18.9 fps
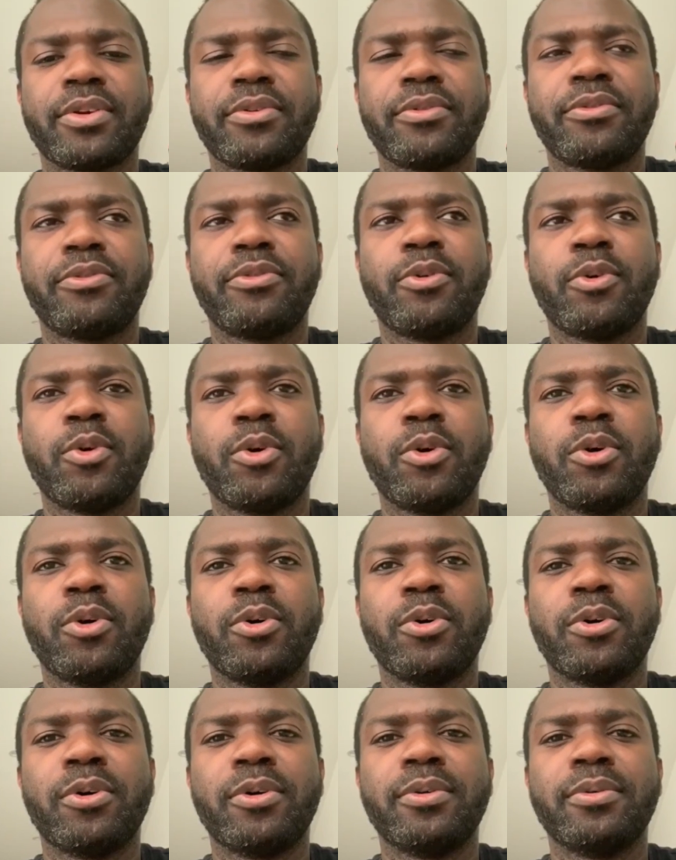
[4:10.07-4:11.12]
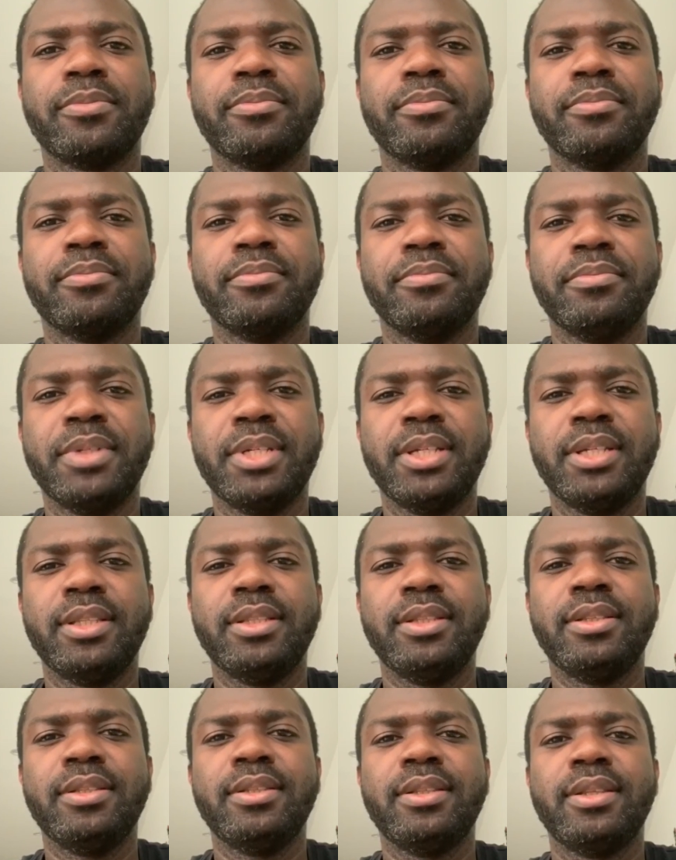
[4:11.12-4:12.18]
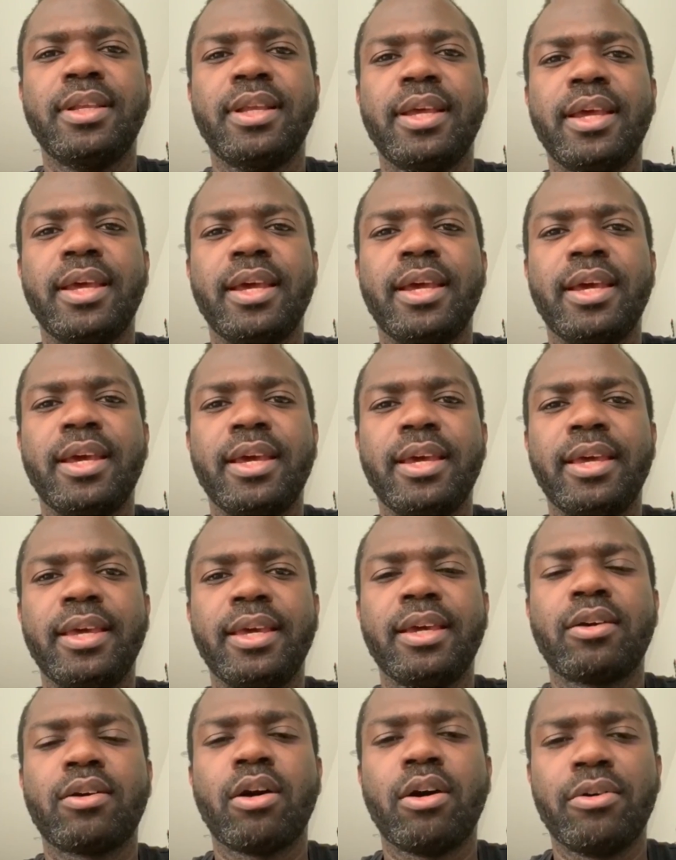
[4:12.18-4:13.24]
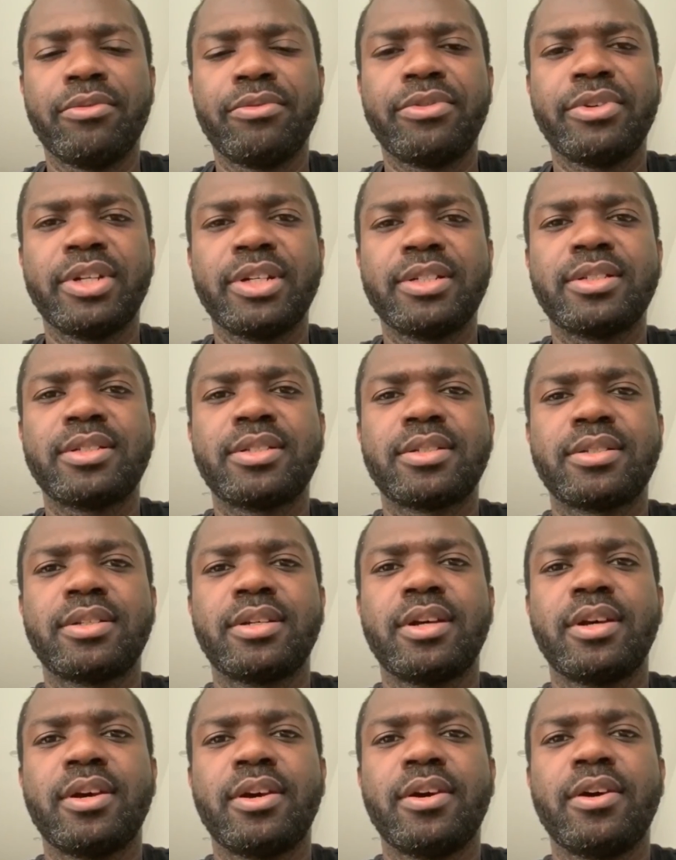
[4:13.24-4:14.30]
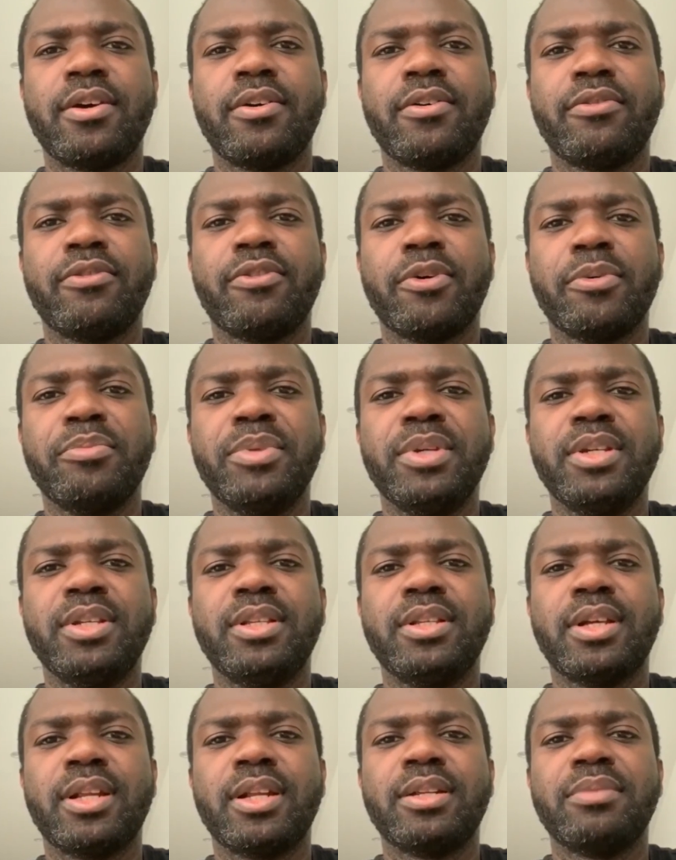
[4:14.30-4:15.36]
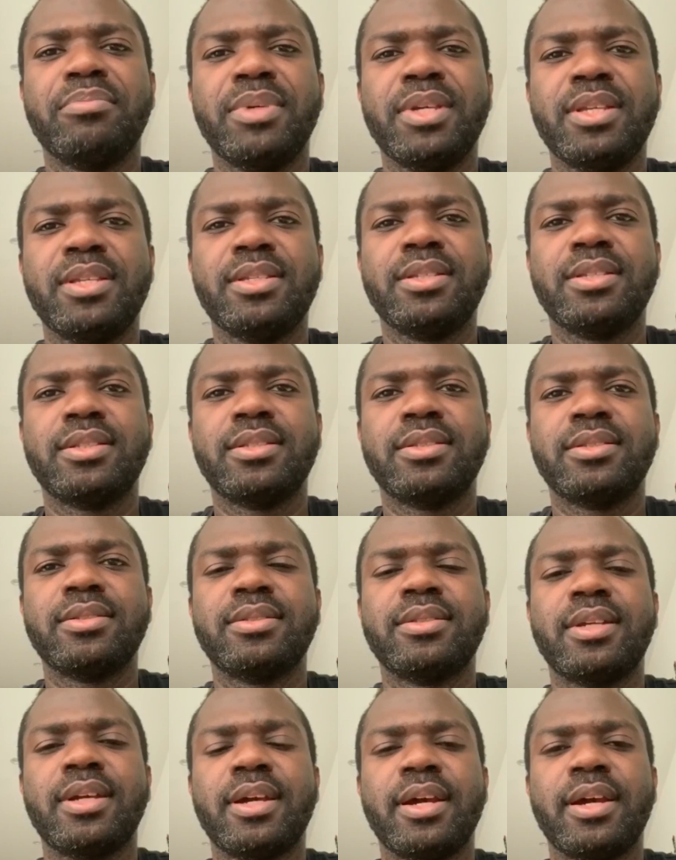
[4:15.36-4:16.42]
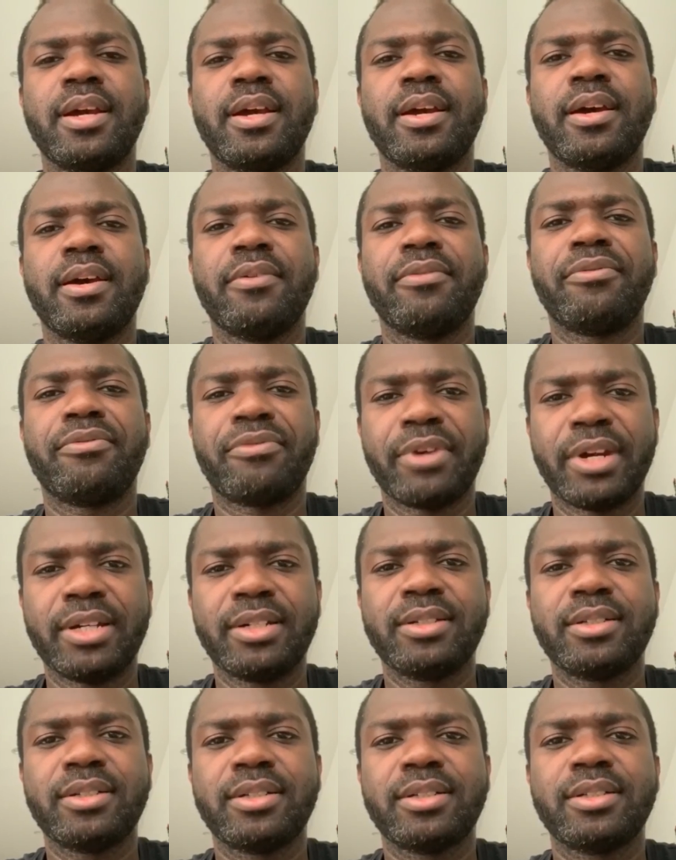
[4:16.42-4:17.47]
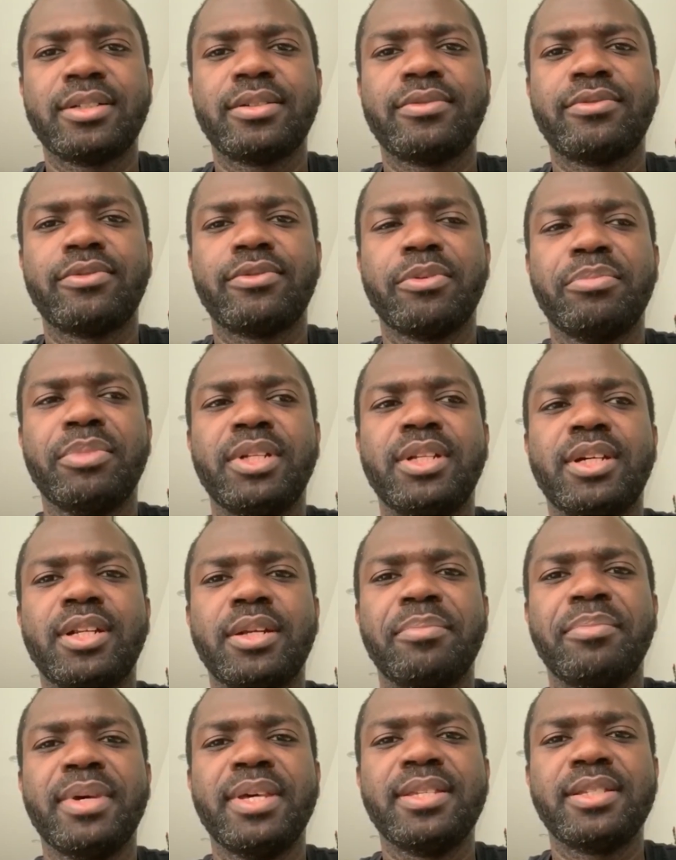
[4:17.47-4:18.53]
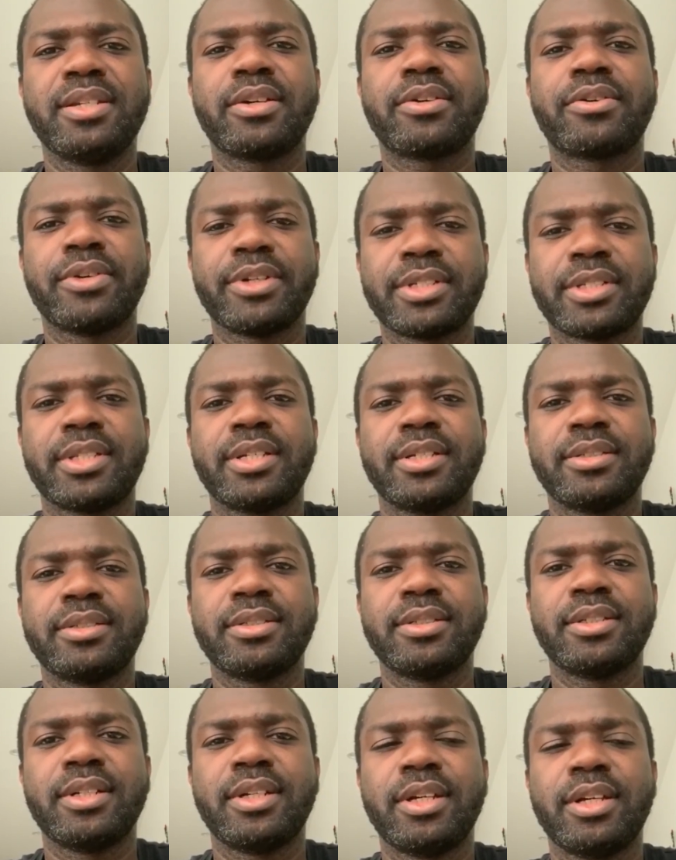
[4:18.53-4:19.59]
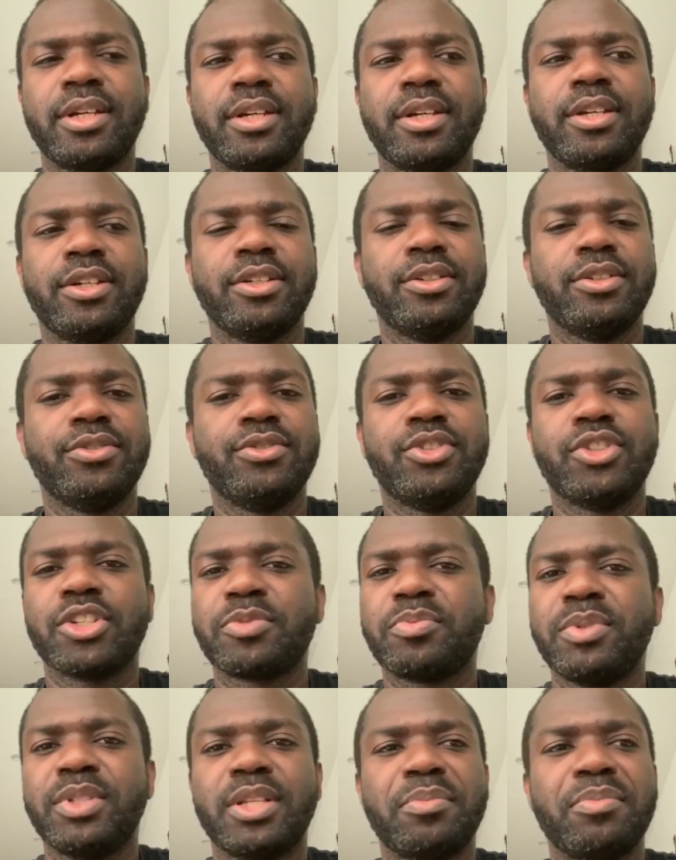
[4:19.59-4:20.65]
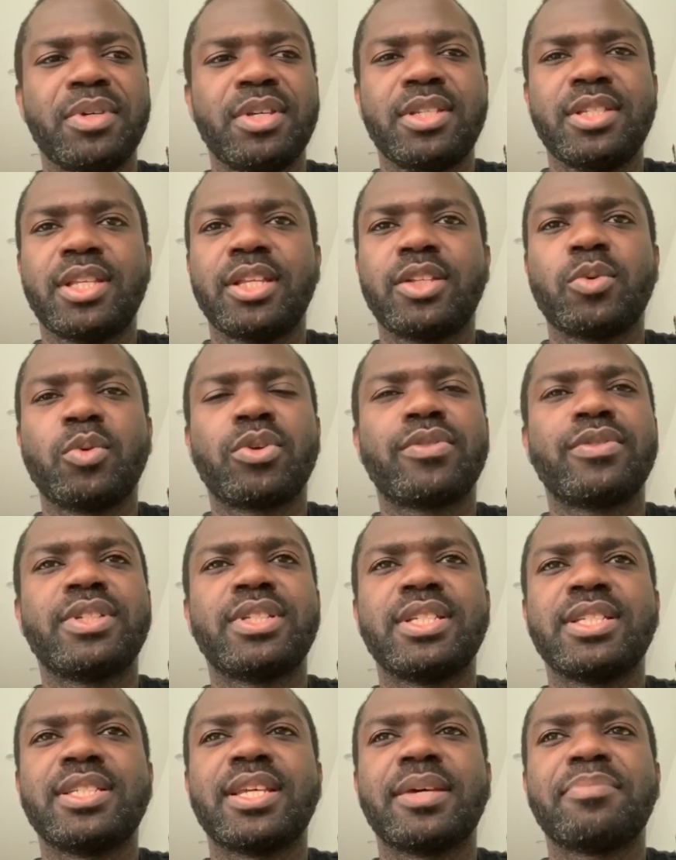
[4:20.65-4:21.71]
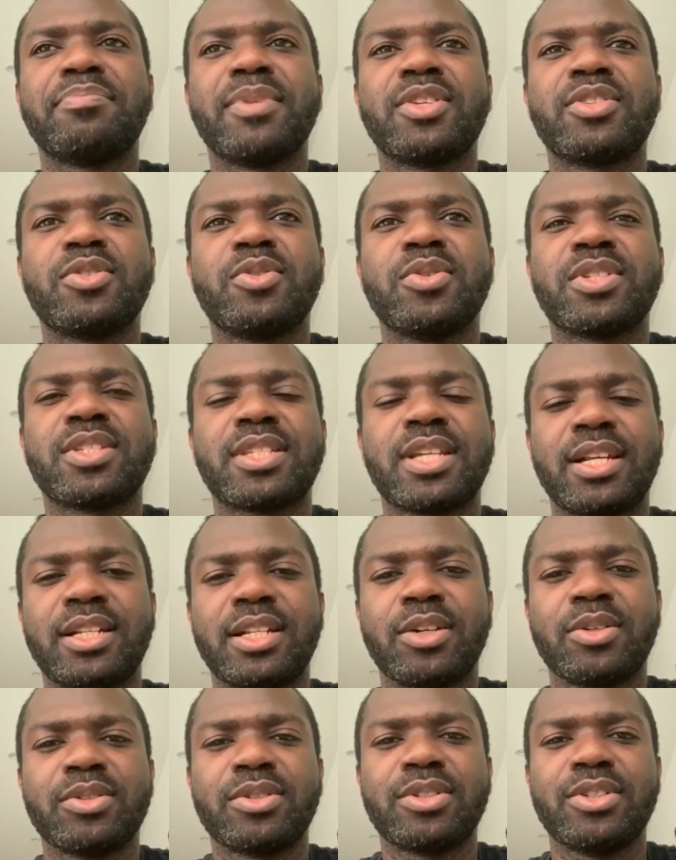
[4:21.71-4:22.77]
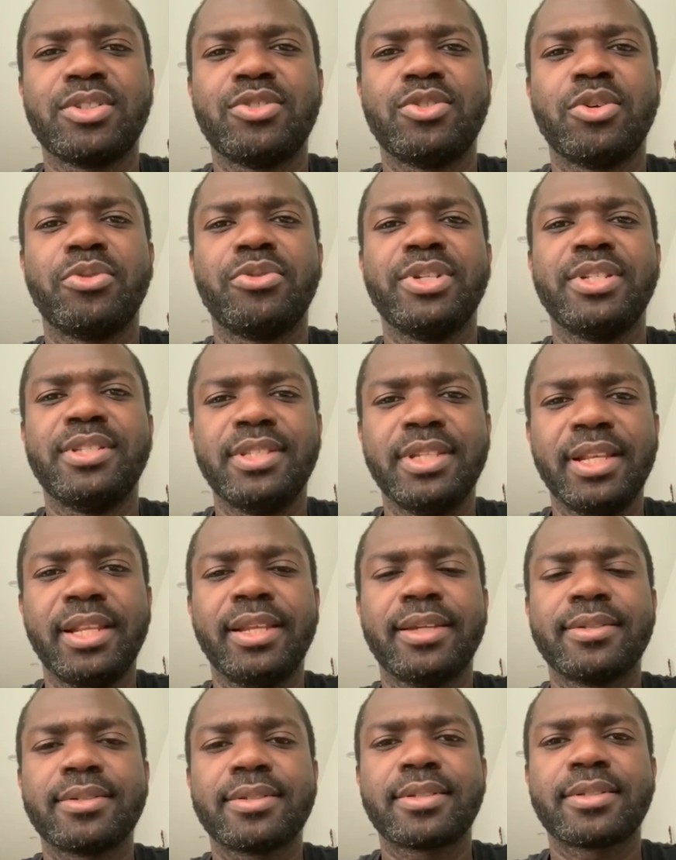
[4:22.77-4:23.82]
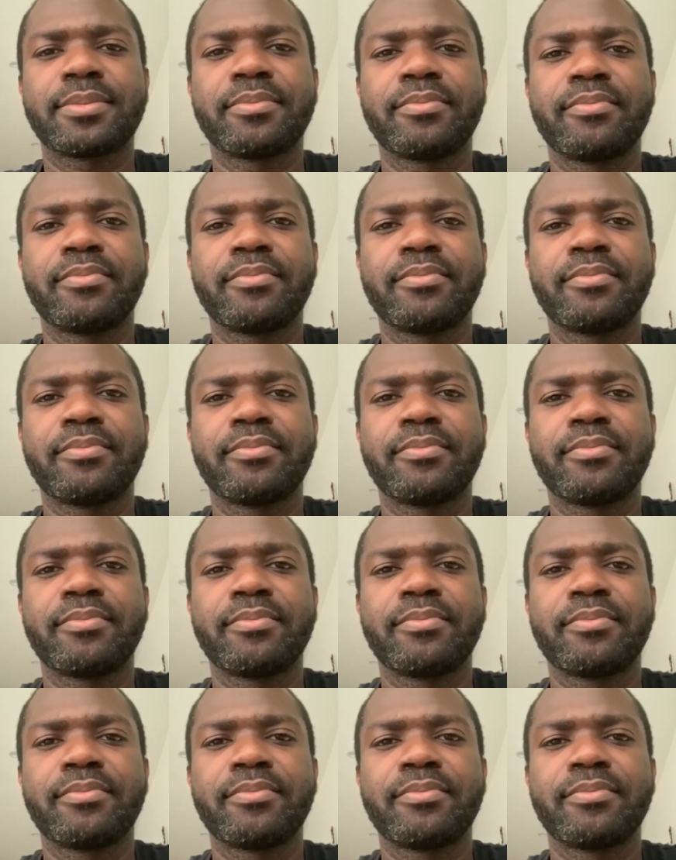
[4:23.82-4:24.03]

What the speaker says: for being a confidant, for being an amazing friend, for being an amazing Christian. You've just been amazing. I think one of the things that makes you stand out is your resilience,